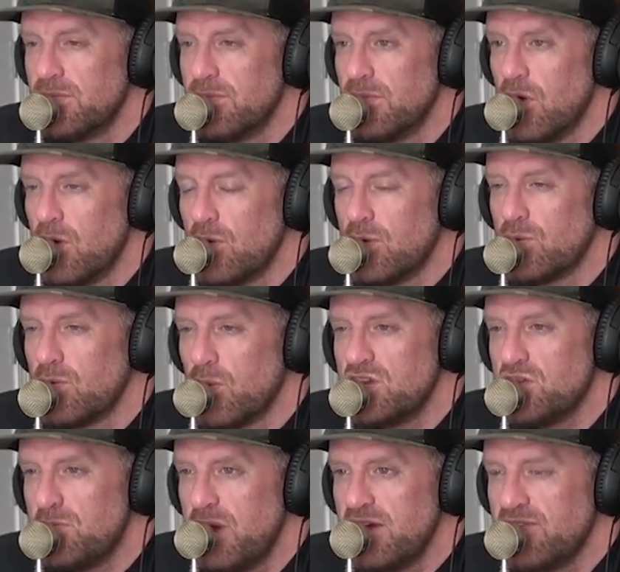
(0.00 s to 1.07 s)
Oh, what
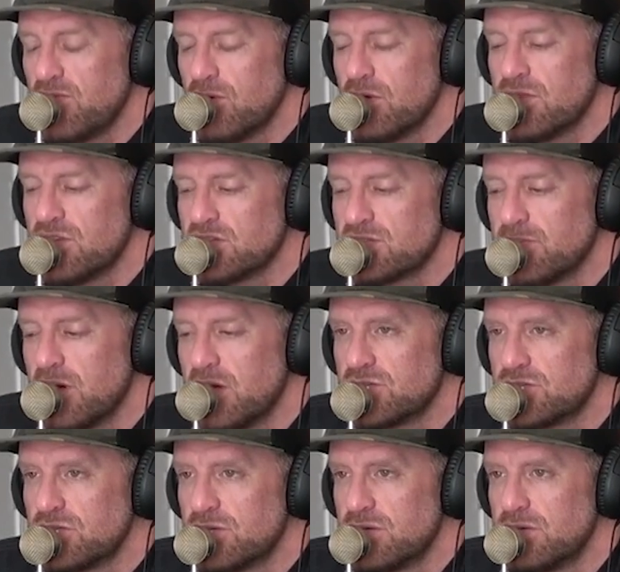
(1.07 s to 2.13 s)
do you pay for it? This
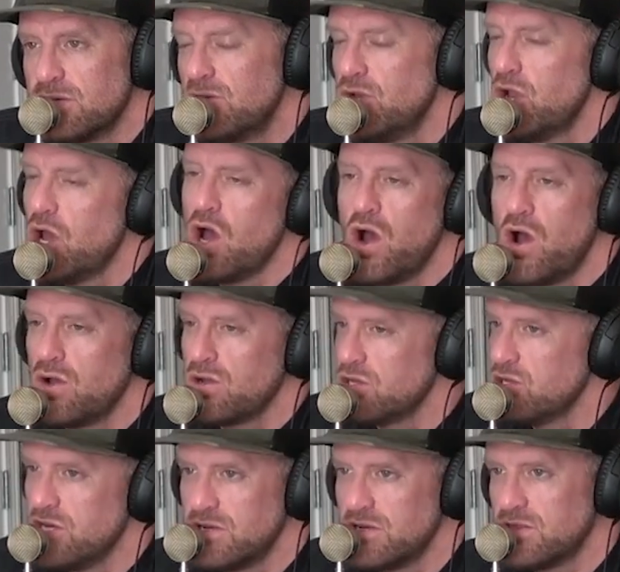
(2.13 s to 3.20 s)
much. No,
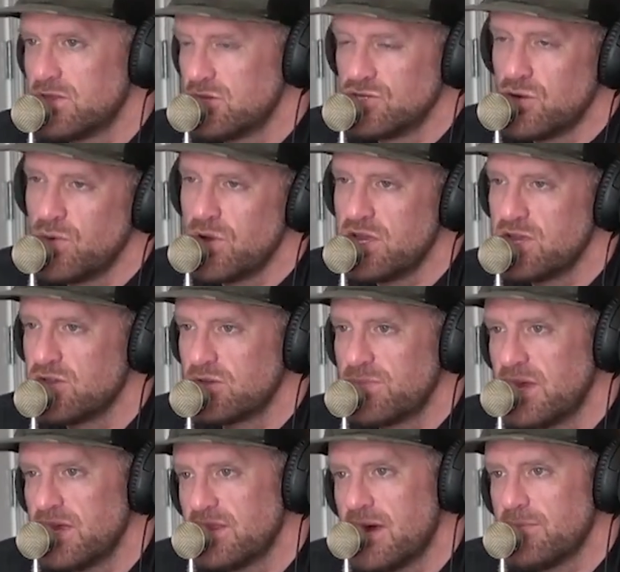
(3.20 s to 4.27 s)
you didn't. There's no way you could
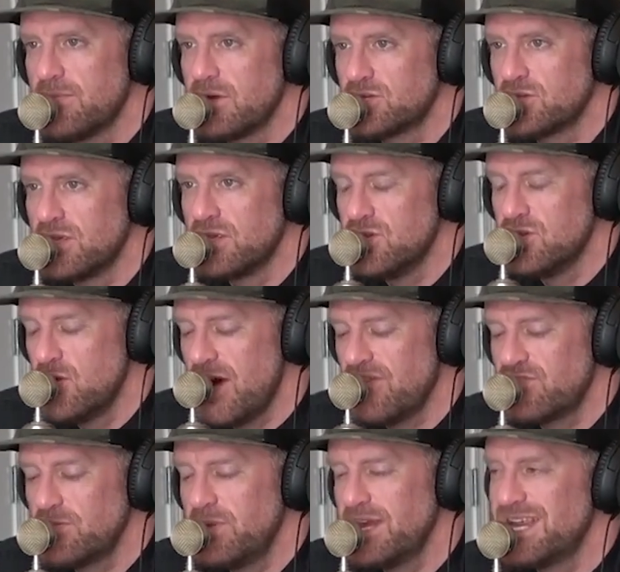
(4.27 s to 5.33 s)
pay that much. You have
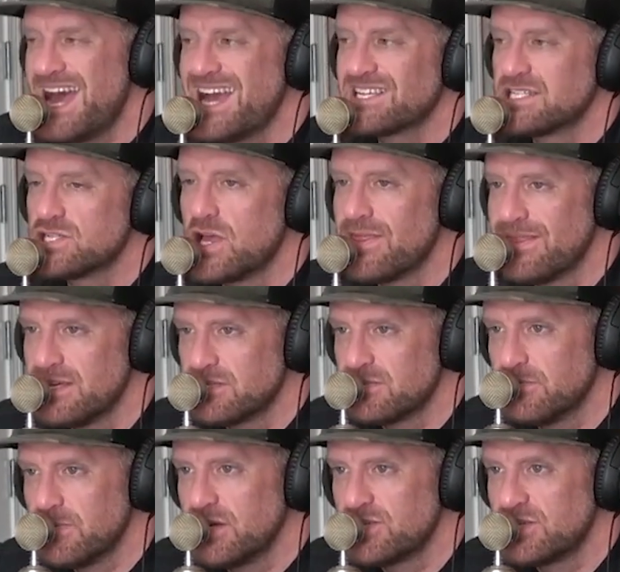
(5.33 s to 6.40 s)
to pay taxes on this
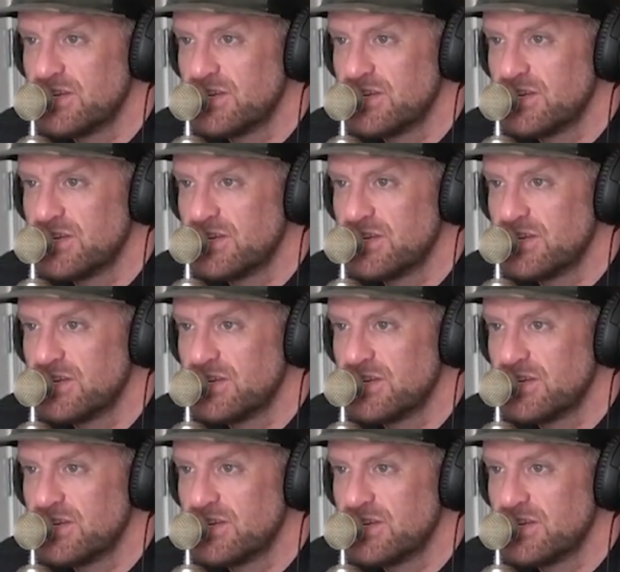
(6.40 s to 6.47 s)
much.